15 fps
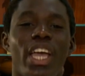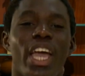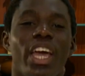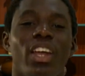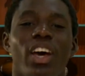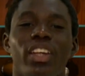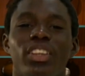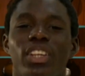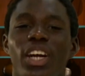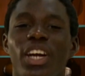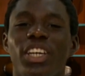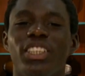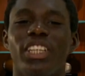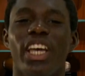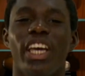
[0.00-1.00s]
And on
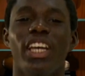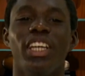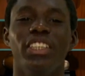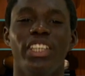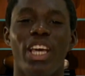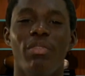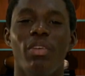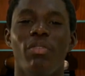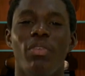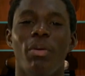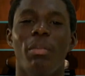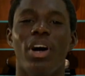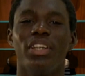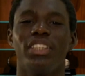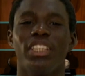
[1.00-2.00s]
Thursday, the JV
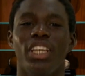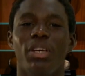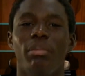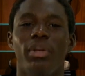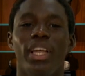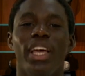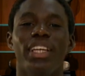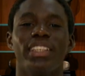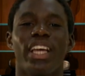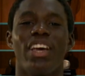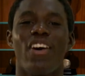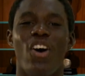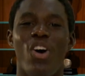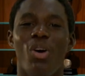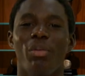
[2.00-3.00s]
football team plays a
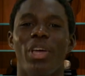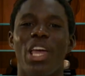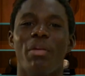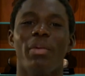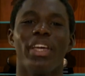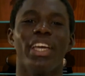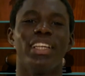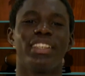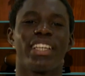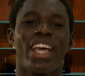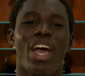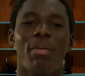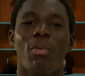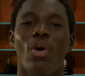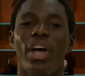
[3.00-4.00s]
home game against
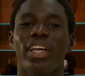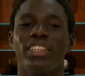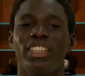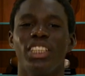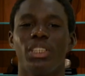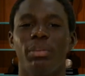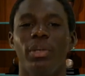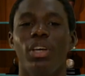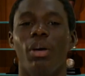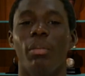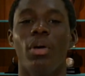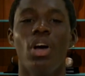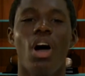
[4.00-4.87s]
Campbell at 6 p.m.